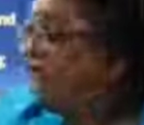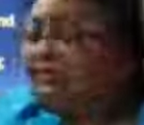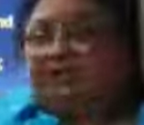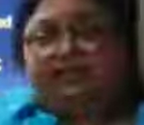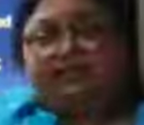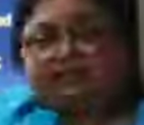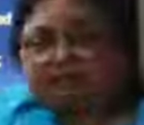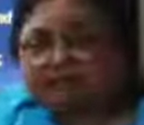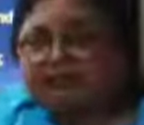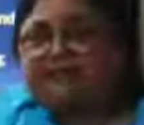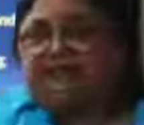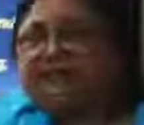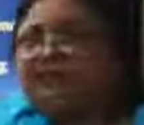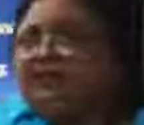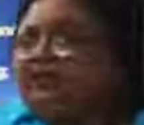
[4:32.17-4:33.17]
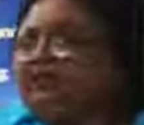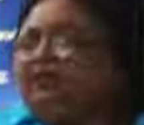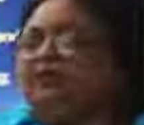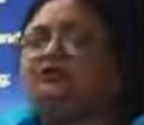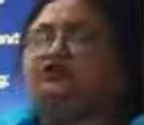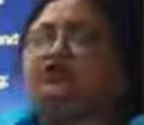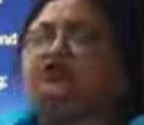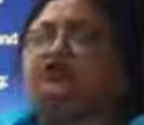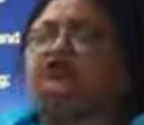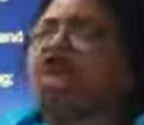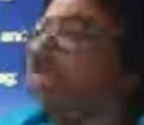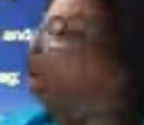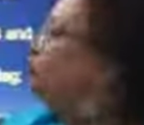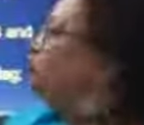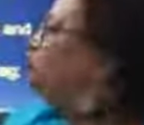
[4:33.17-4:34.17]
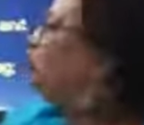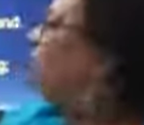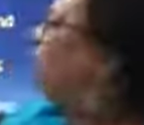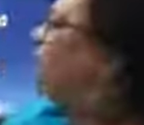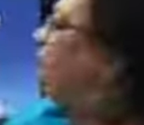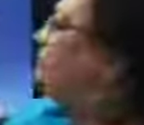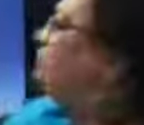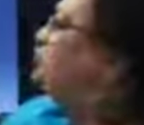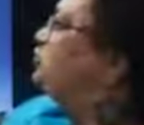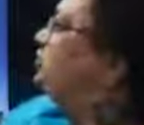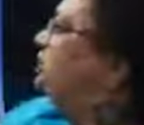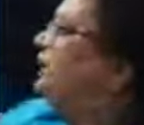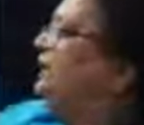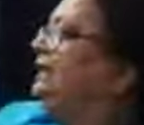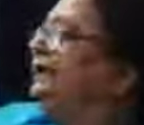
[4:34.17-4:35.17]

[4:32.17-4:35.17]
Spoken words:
It is basically Sorio's utopian vision.